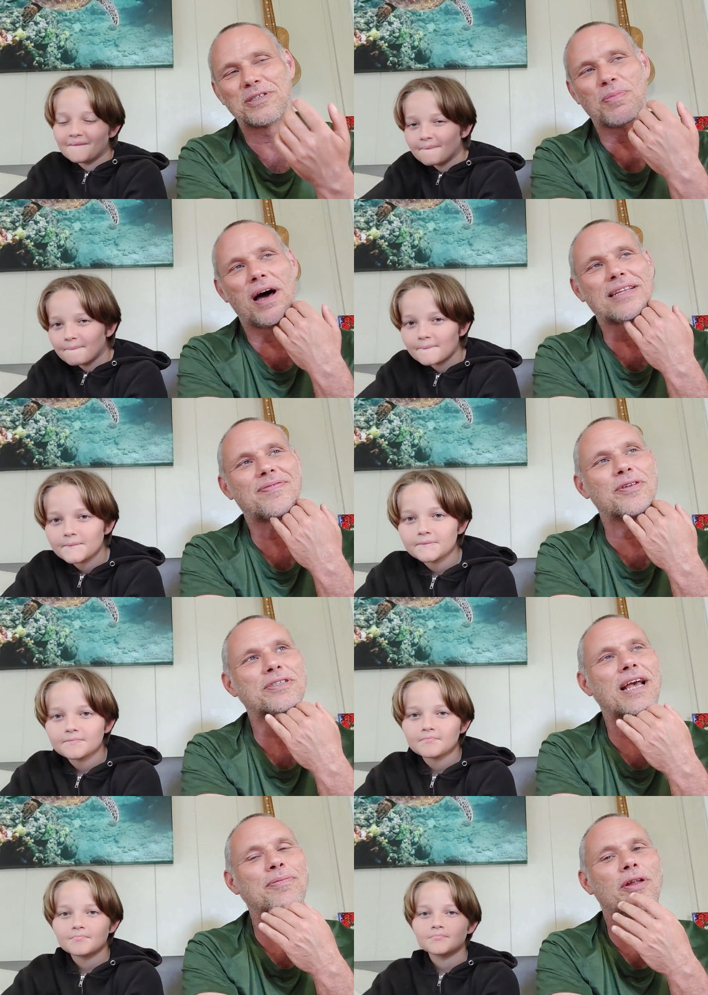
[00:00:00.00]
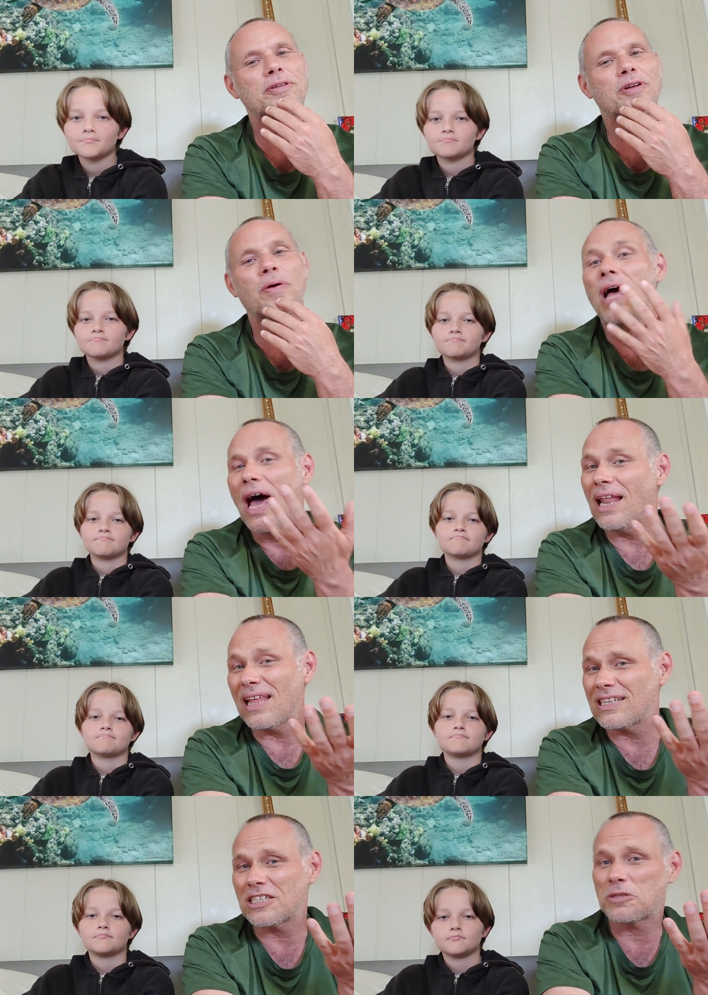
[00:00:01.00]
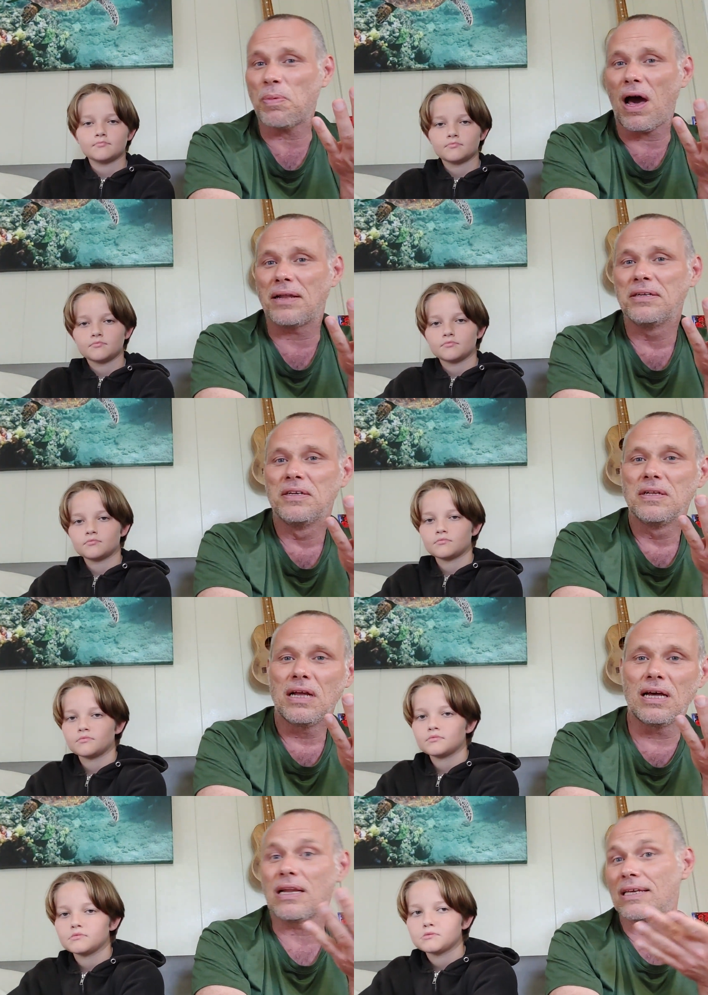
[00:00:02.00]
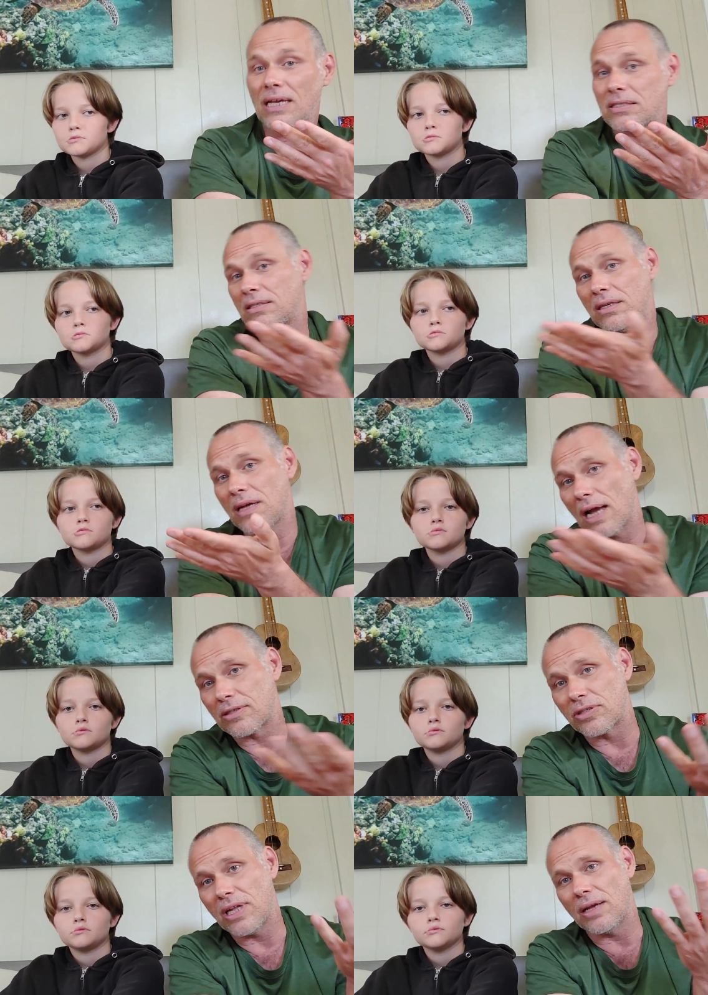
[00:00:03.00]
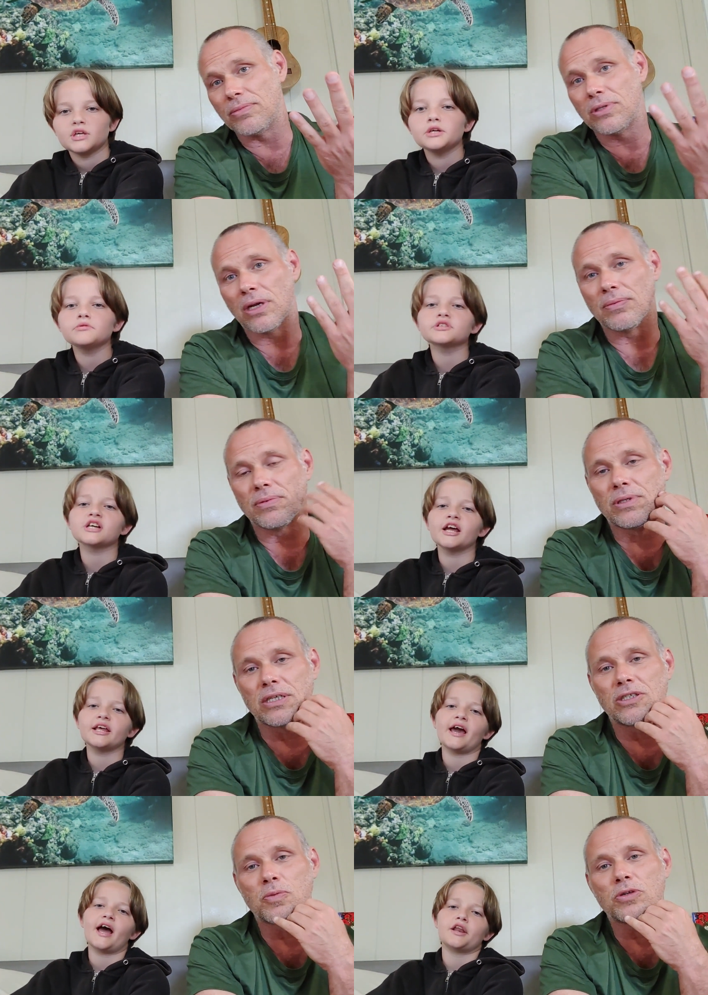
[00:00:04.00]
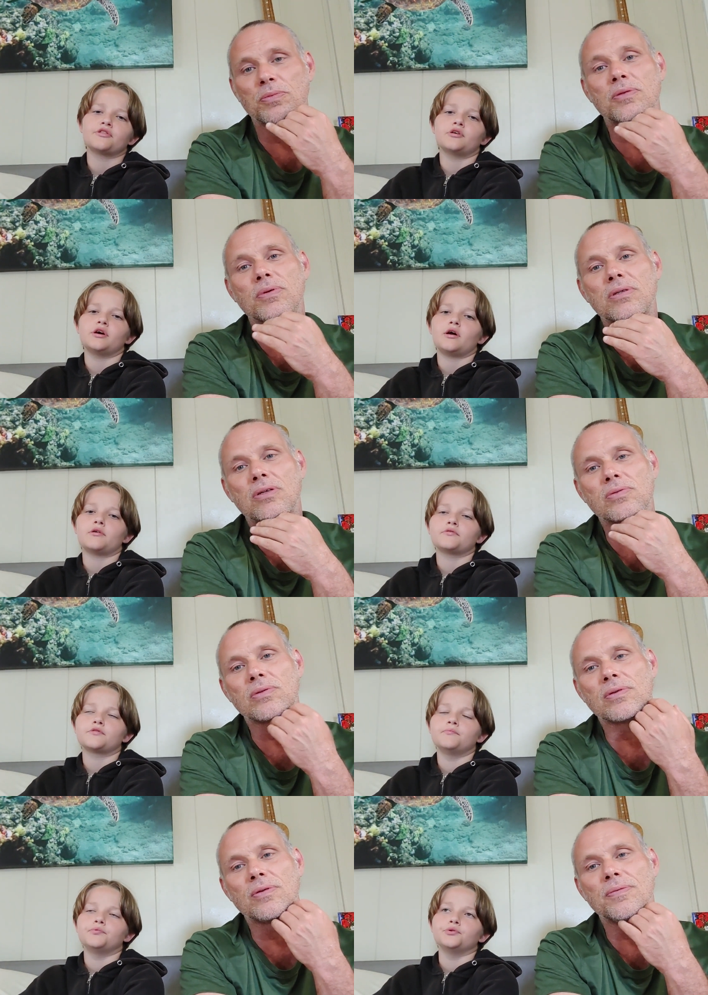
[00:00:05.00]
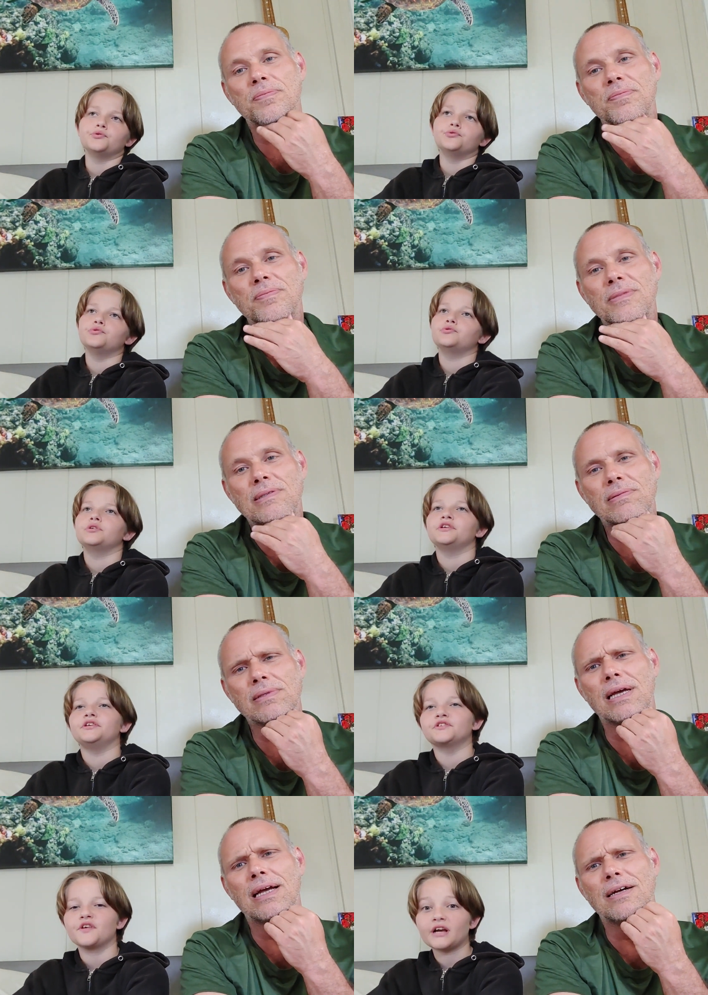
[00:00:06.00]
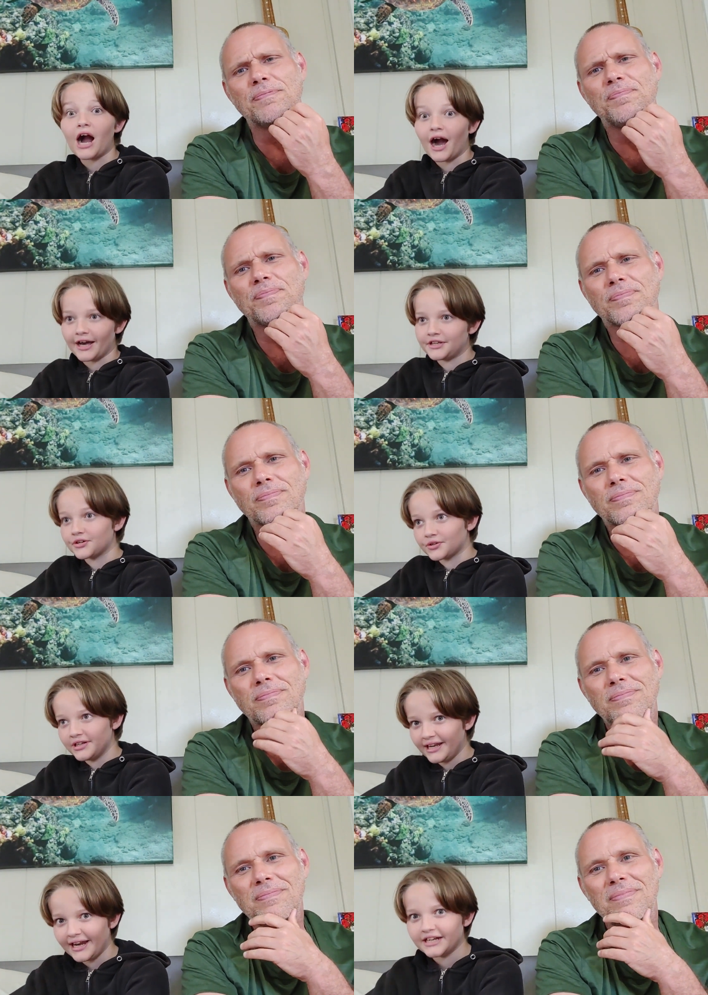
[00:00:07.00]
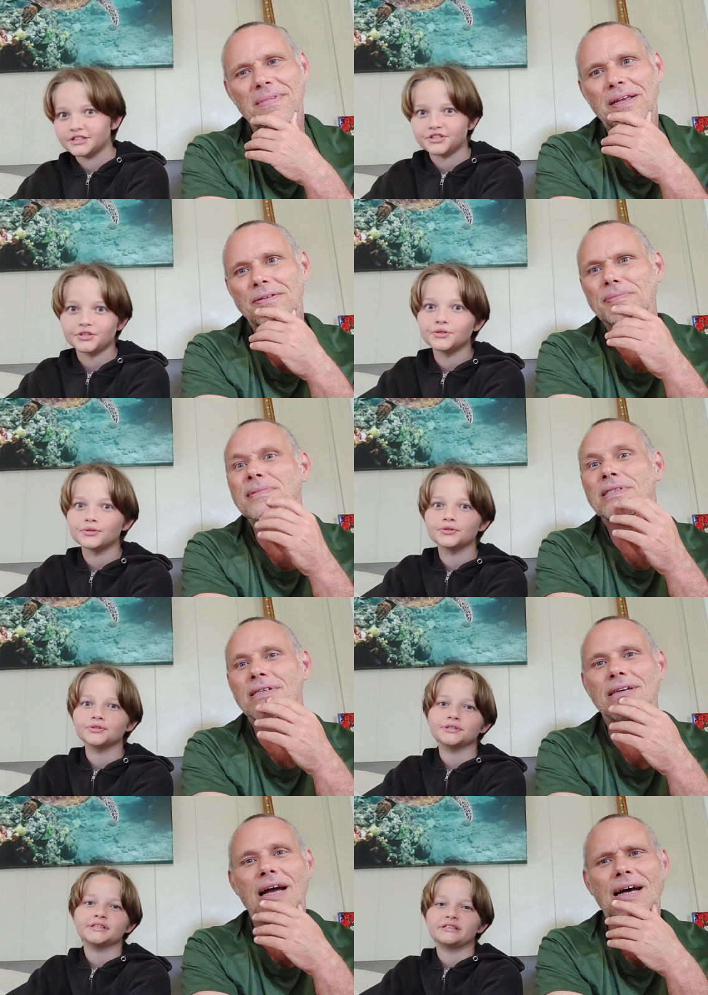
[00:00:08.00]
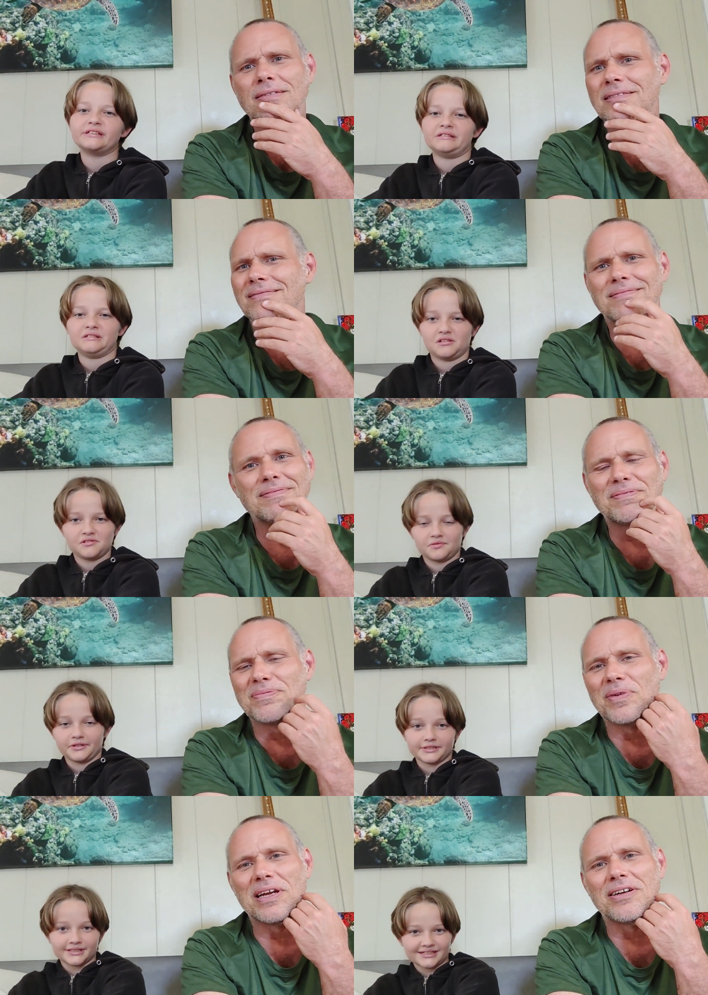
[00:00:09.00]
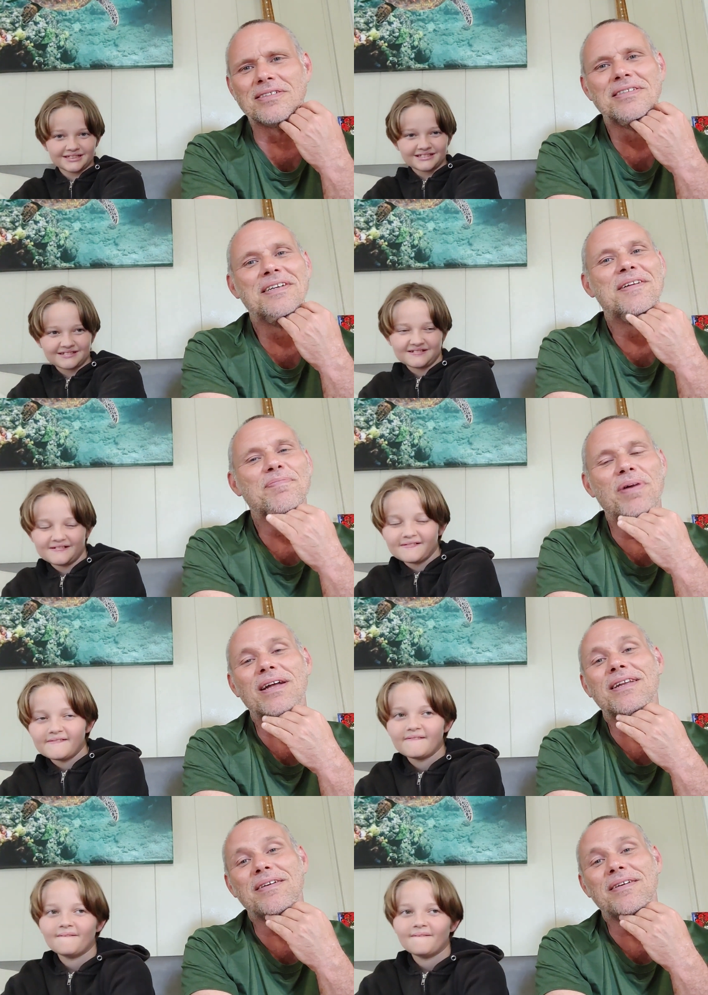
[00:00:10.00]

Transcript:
Speaker 1: the spot first came on the show. I liked the spot. And I guess the actor's name. He was kind of out
Speaker 2: of the, out of the blue, and he's yeah. like, oh, "I created you," yeah. and, and, that's weird. Weird,
Speaker 1: but